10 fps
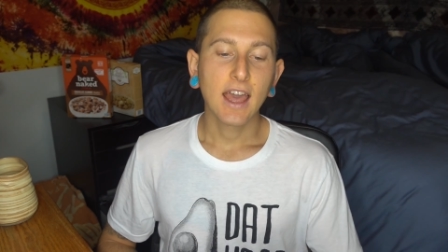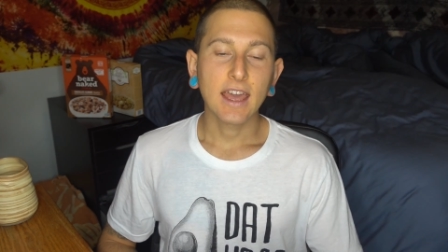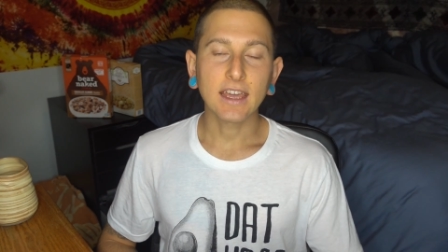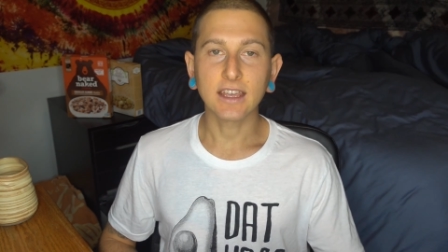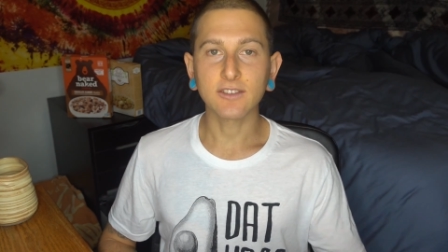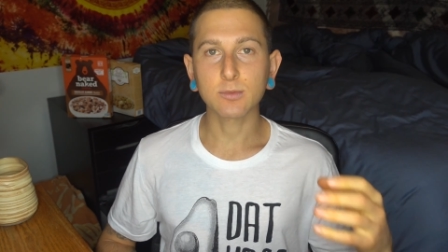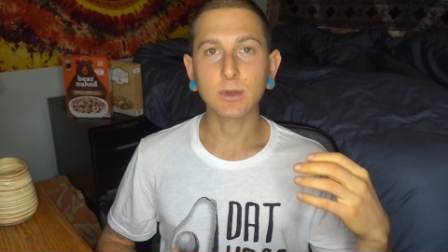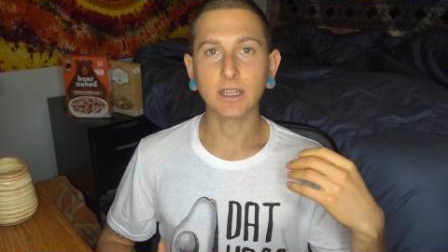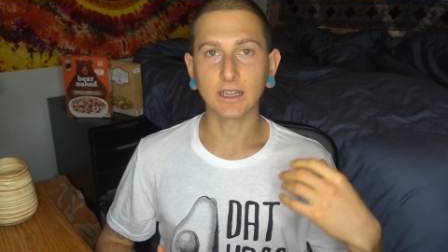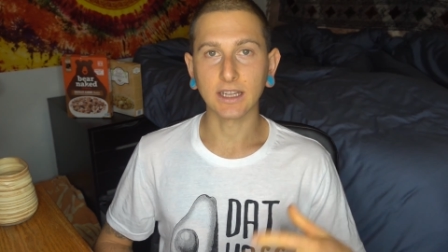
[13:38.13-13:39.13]
it gives
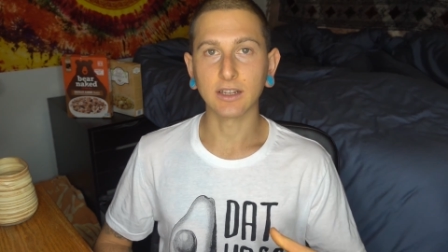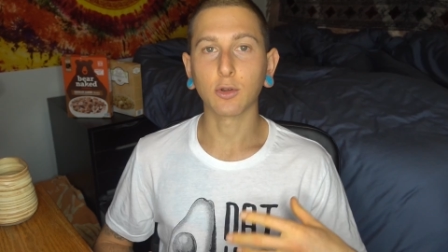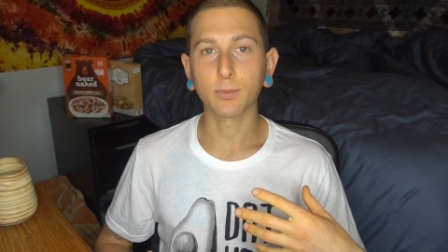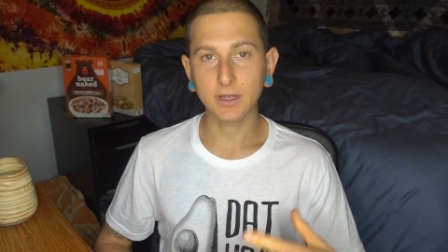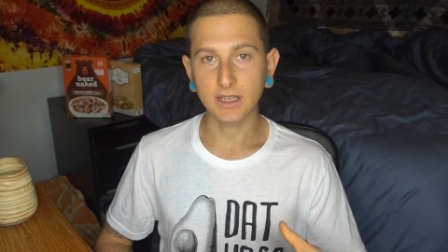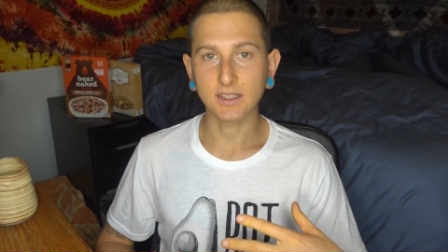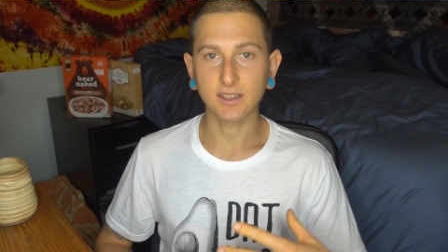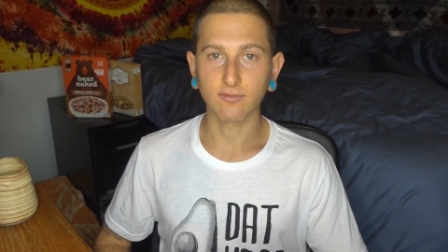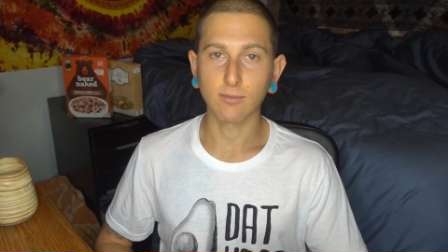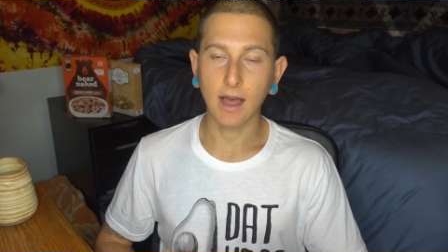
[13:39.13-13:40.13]
me a little peace
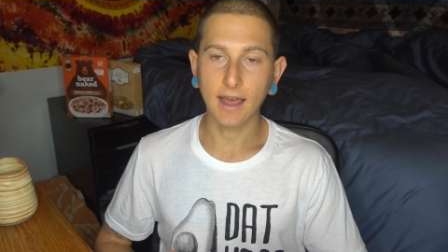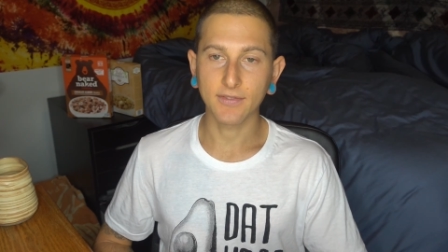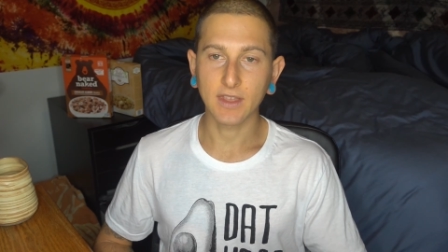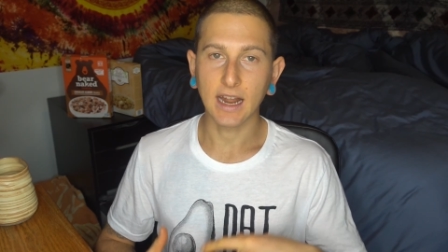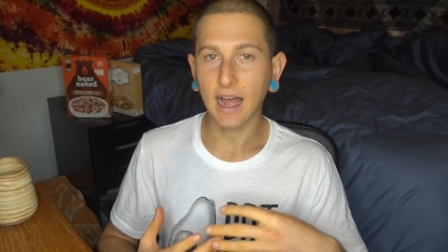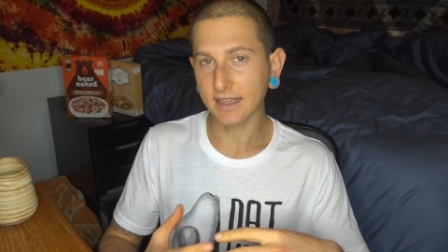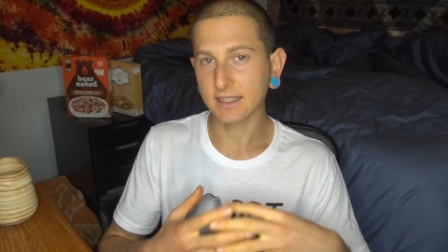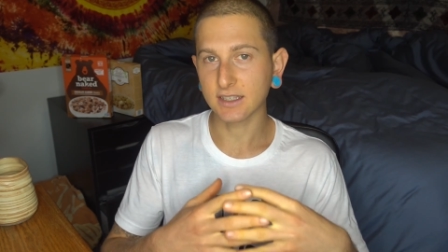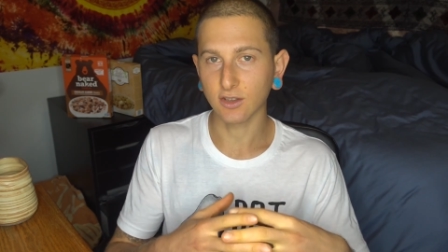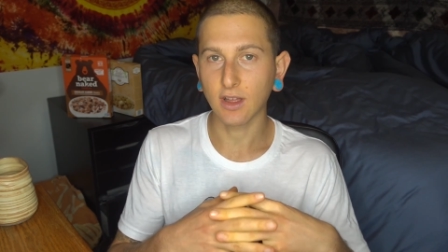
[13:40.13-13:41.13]
of mind that I
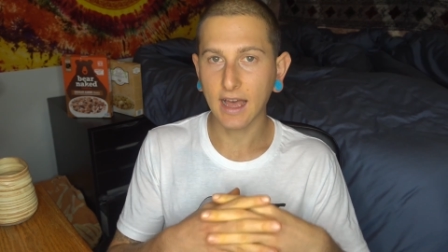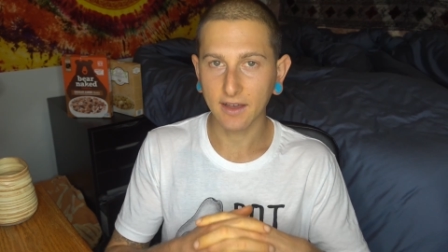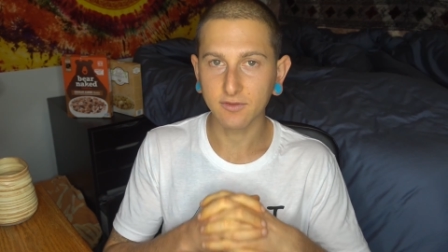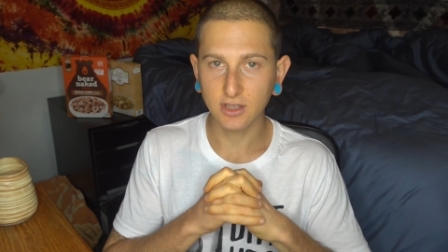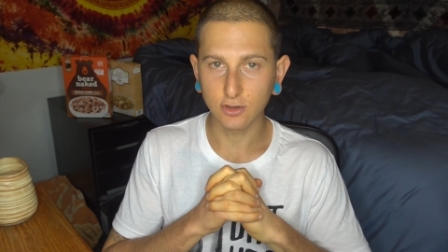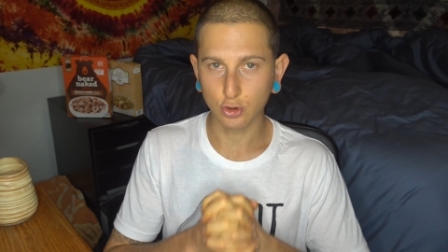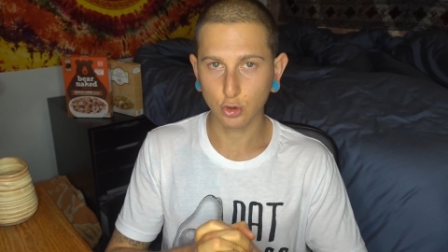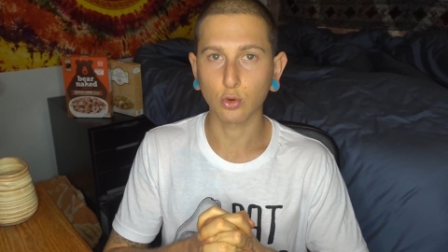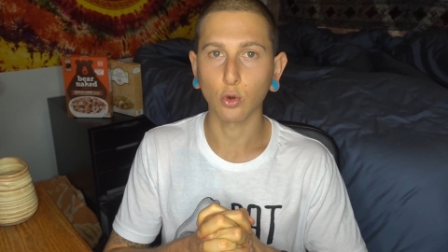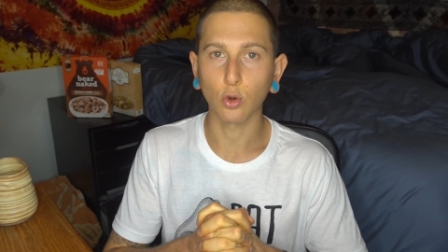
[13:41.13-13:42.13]
still have
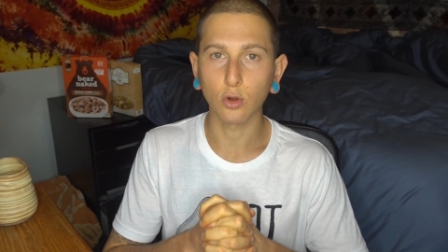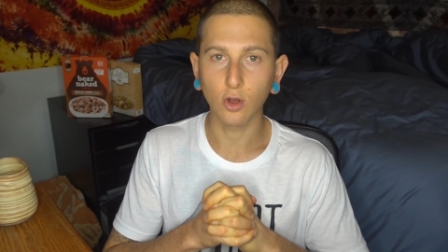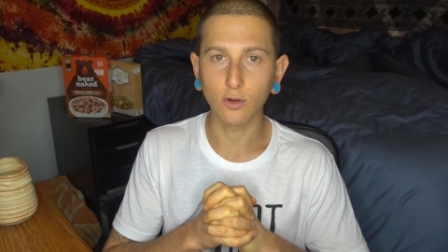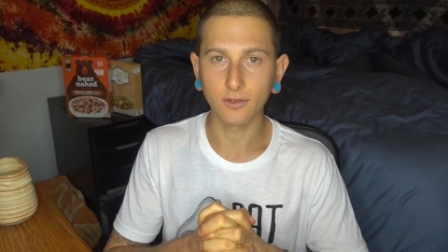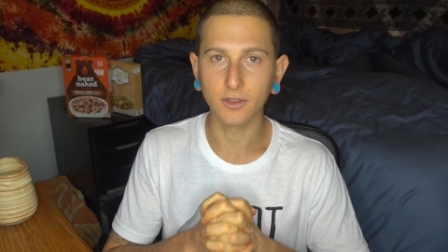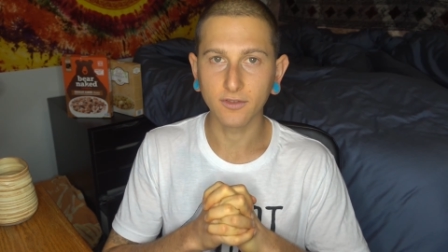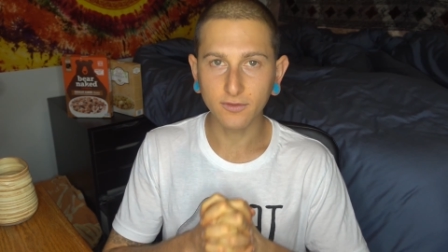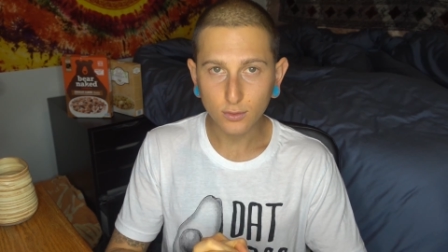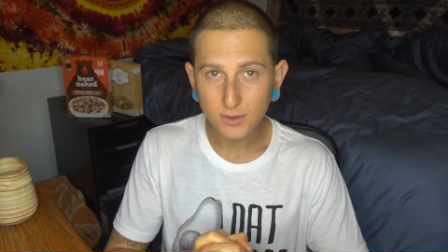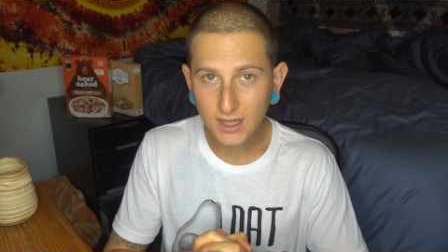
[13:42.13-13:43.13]
control over the
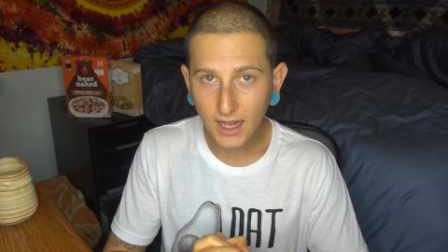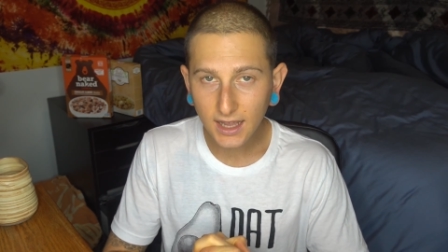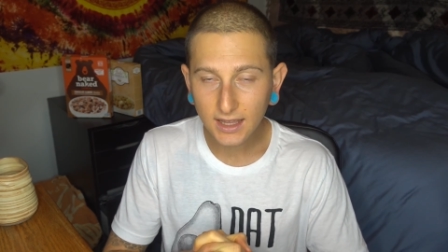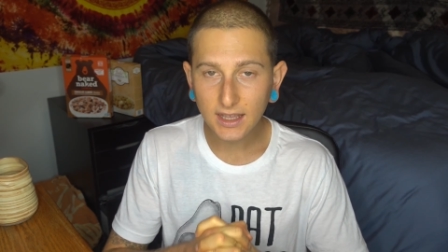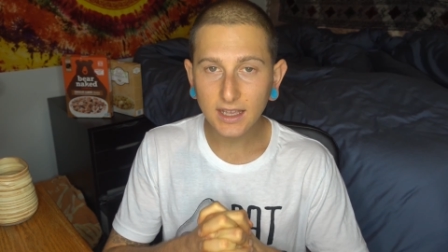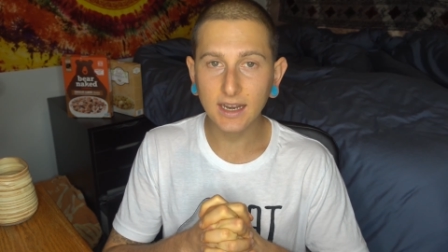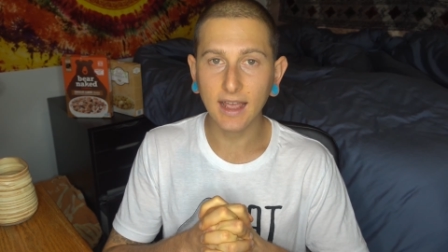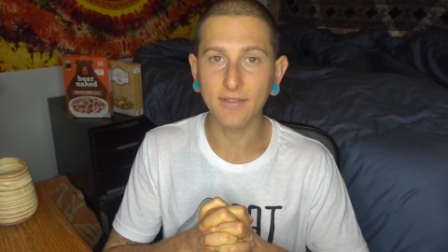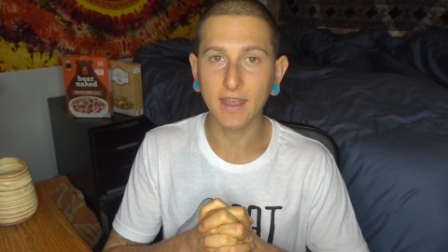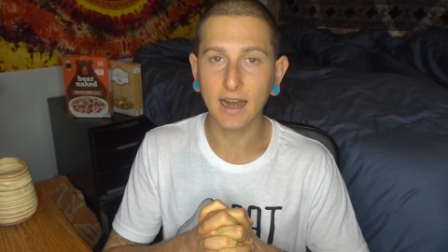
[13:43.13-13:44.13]
foods that I eat
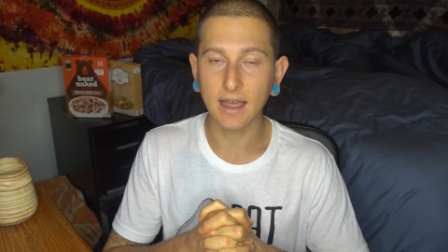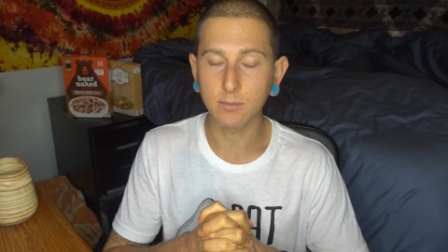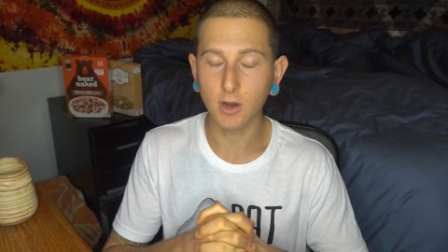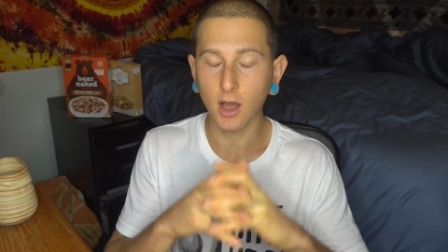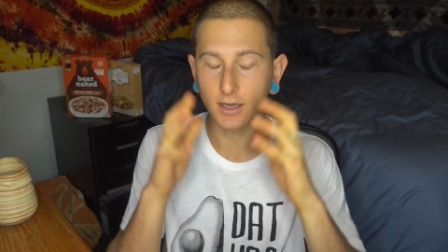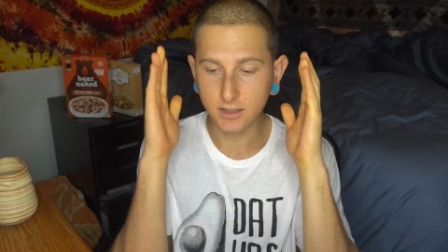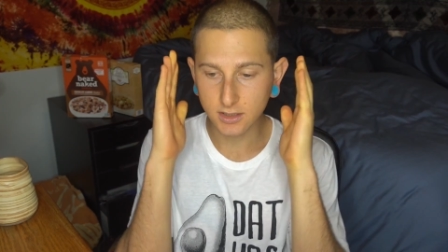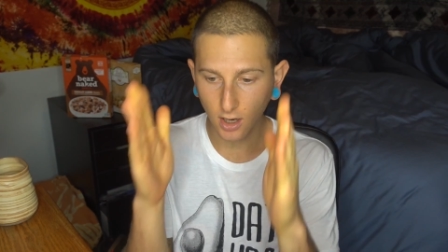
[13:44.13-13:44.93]
and that I'm not